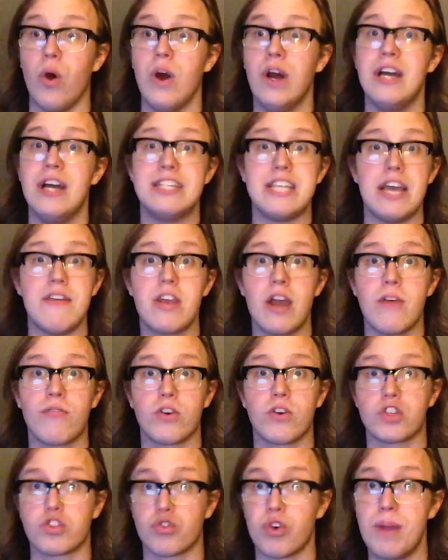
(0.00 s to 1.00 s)
saving up for
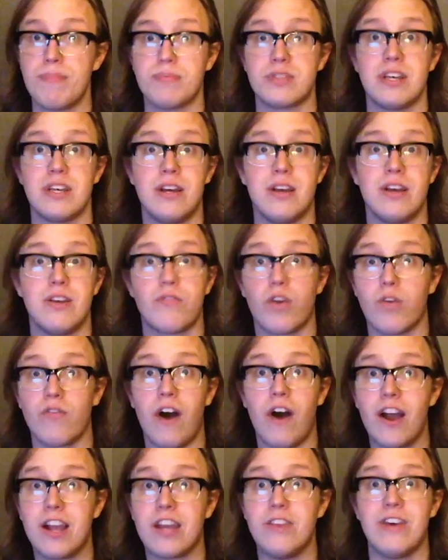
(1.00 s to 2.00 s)
trips for
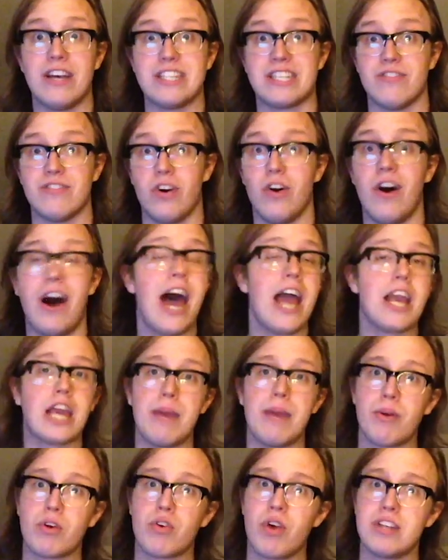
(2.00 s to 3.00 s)
Wacken Festival. I came
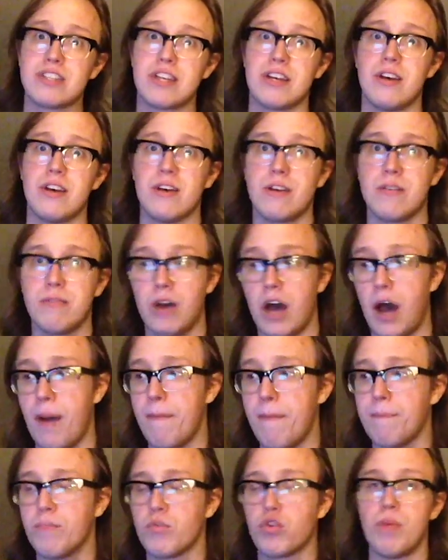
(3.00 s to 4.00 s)
across a
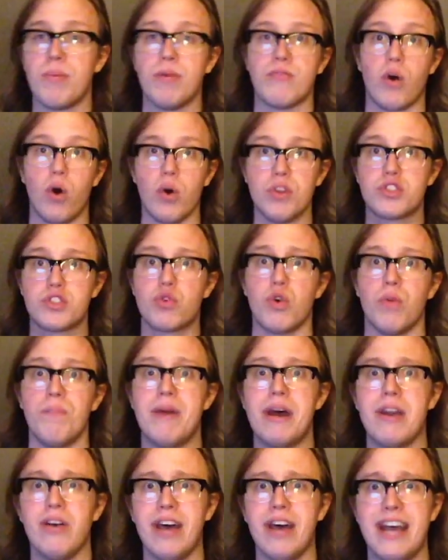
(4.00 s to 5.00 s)
group of old school
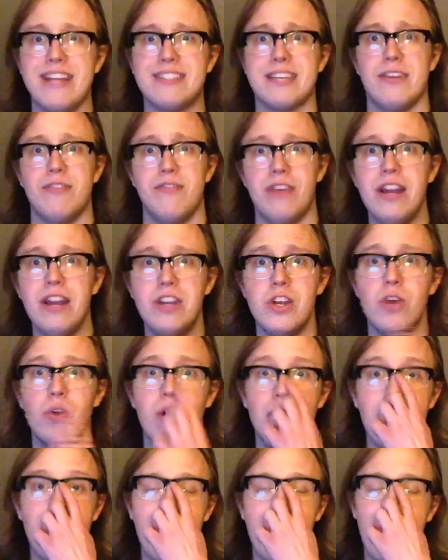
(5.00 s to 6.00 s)
metalheads at a venue,
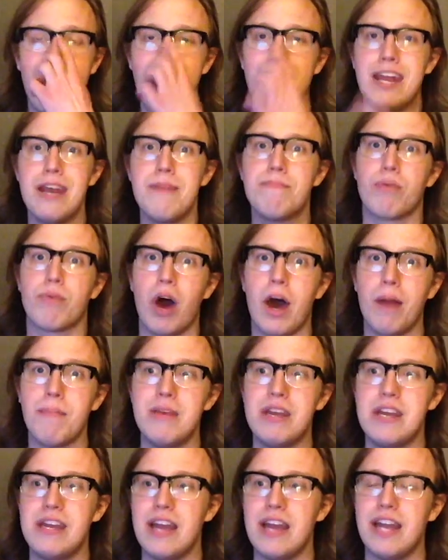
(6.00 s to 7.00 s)
and
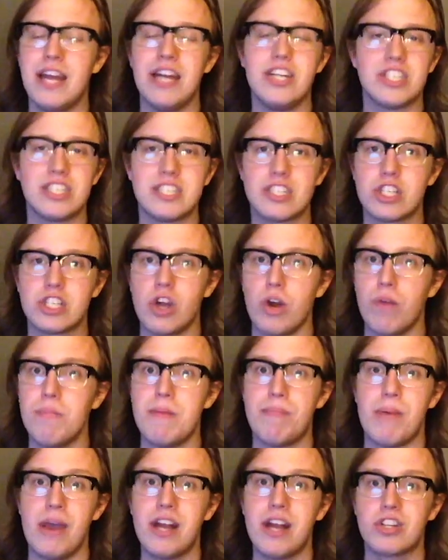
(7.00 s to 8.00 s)
they showed me
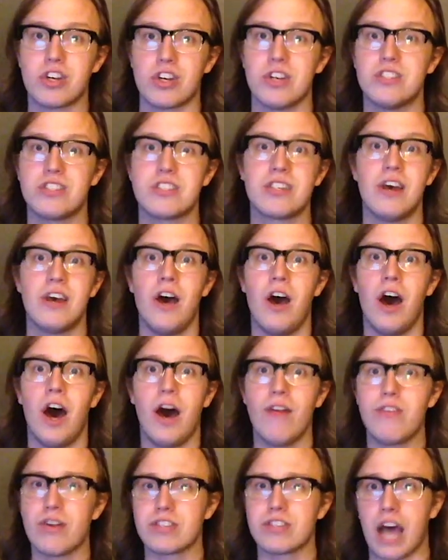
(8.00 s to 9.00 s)
pictures of
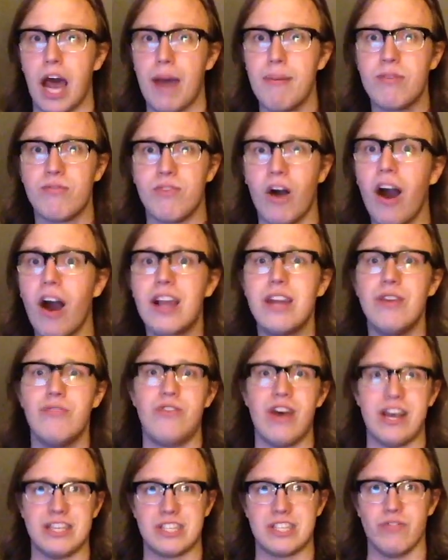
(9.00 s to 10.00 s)
their time at Wacken
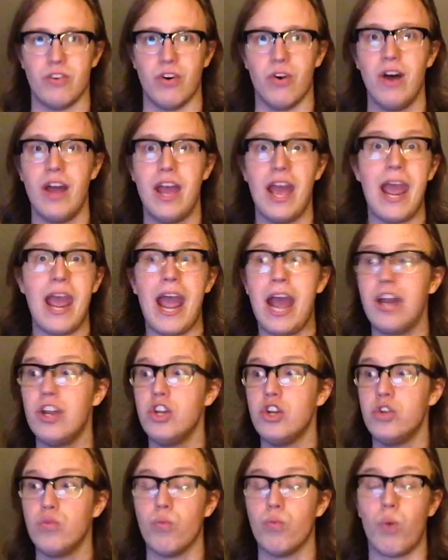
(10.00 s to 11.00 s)
Festival. And you
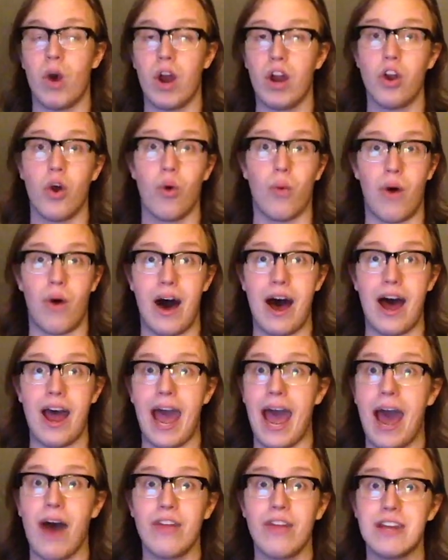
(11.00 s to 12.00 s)
want to know
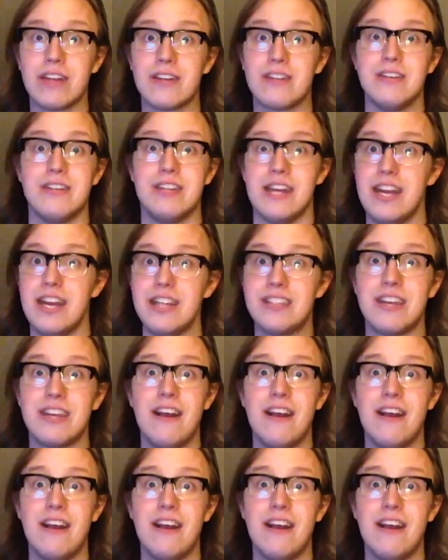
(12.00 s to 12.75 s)
how they did it?